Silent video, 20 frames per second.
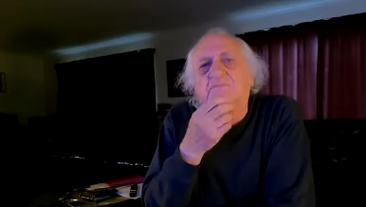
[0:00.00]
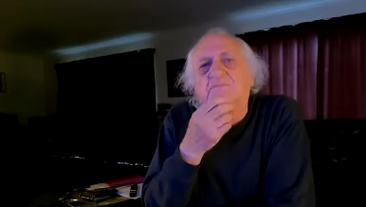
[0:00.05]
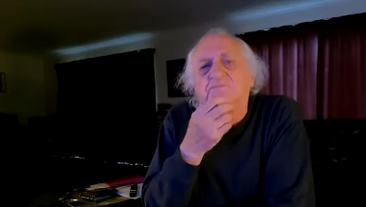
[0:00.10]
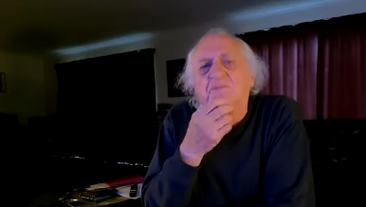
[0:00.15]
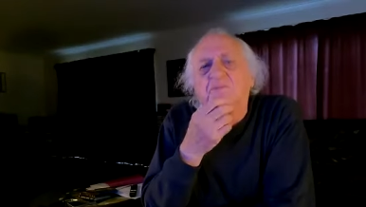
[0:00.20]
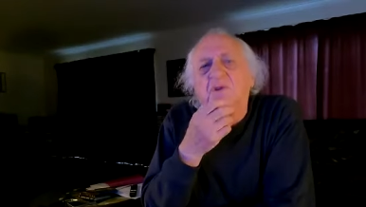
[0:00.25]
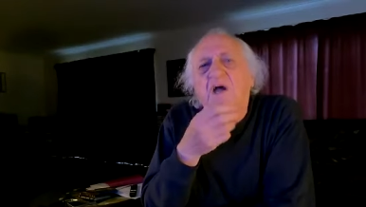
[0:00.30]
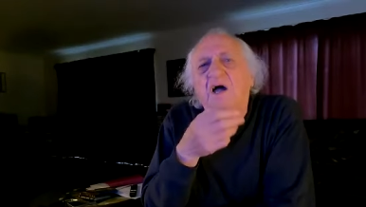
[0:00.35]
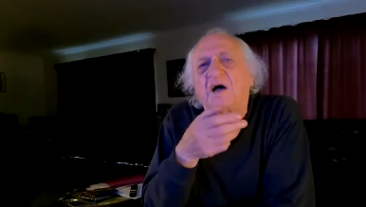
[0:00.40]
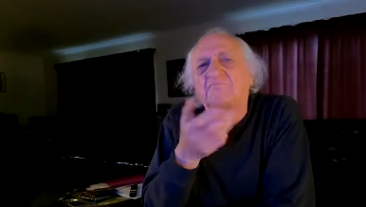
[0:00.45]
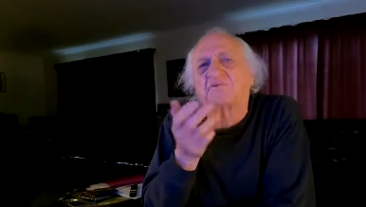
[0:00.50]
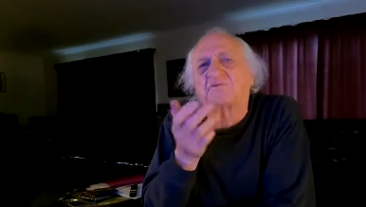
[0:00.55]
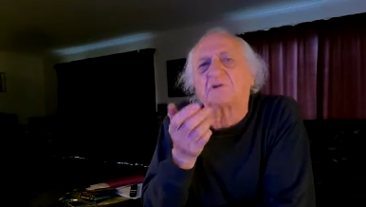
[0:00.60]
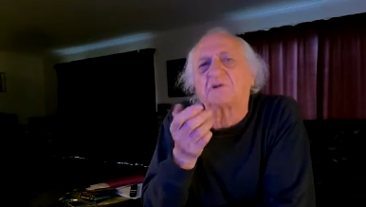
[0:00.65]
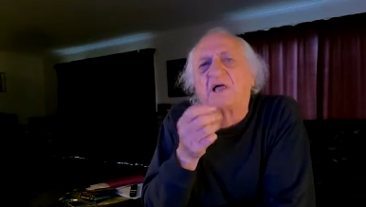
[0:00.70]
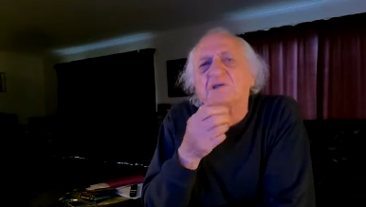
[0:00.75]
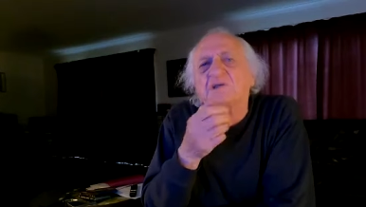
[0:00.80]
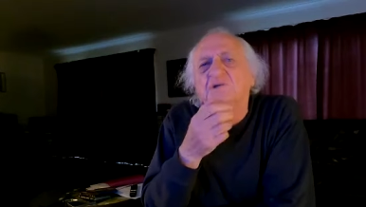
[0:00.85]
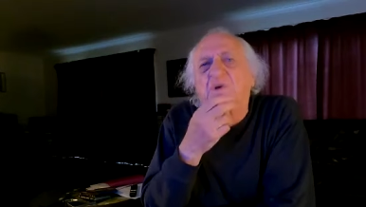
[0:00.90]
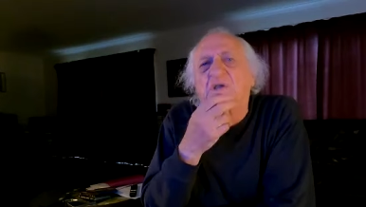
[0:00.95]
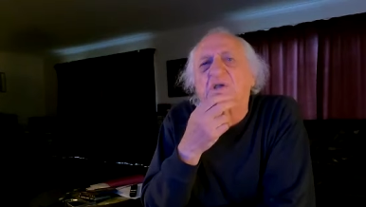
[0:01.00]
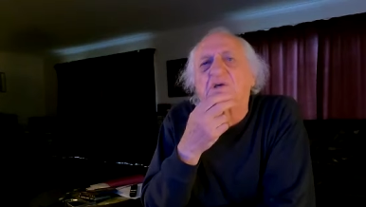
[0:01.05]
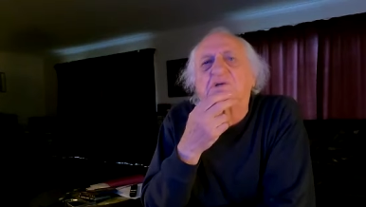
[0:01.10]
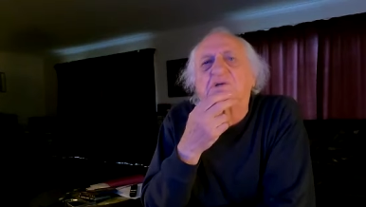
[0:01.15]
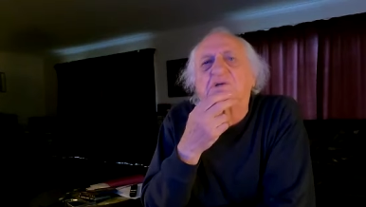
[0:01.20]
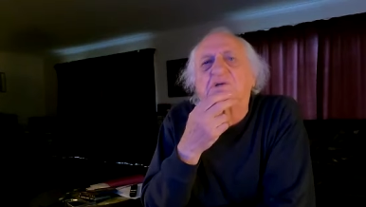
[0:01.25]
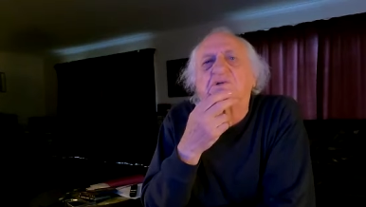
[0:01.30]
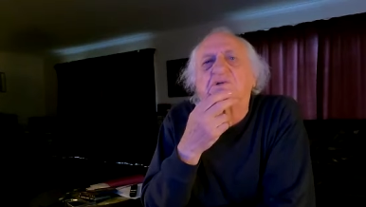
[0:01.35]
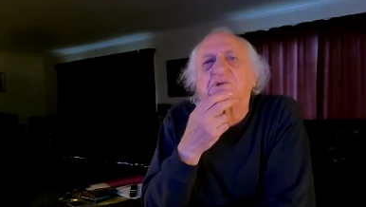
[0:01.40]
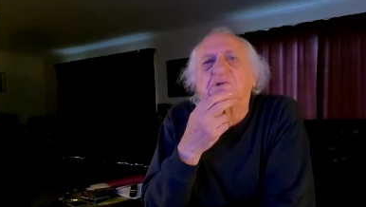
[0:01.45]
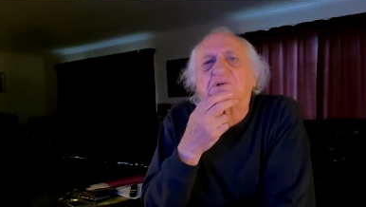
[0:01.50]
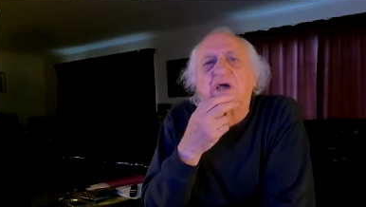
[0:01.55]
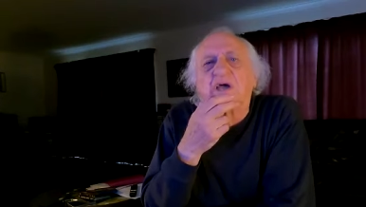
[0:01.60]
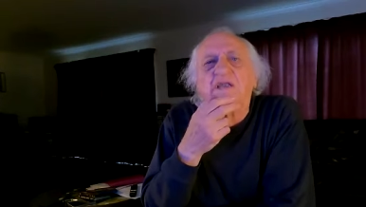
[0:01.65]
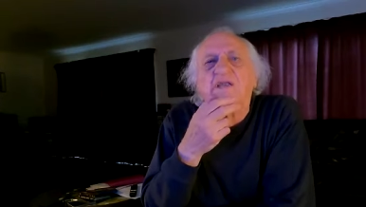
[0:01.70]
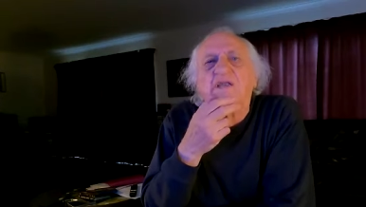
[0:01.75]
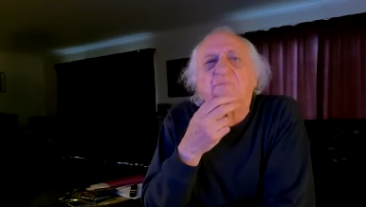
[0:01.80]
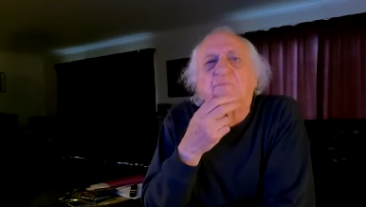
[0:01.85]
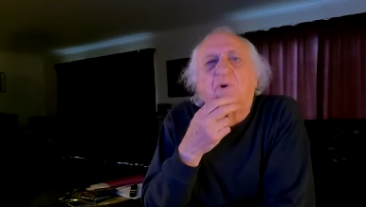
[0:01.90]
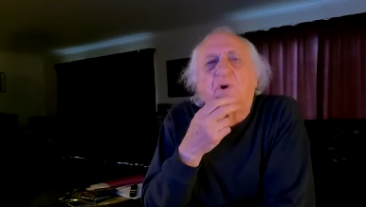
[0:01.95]
after lunch we're going to do Danny
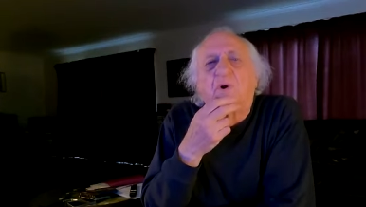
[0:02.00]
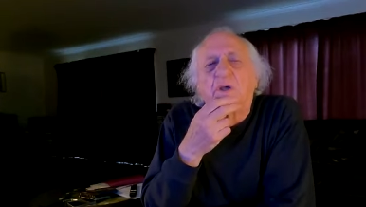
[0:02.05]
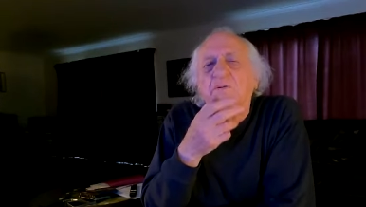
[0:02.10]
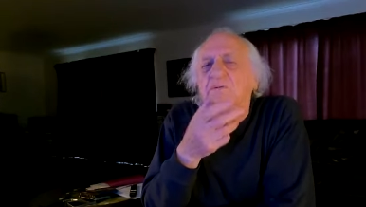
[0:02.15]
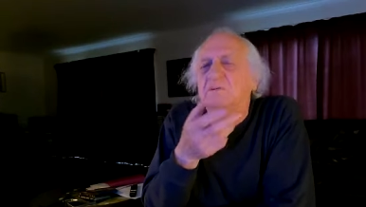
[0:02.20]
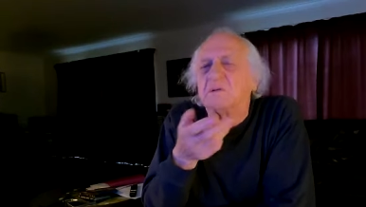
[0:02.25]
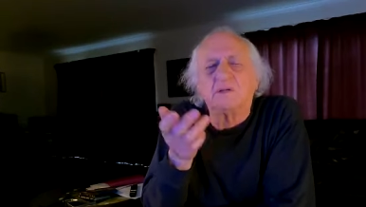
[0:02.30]
Boy, right?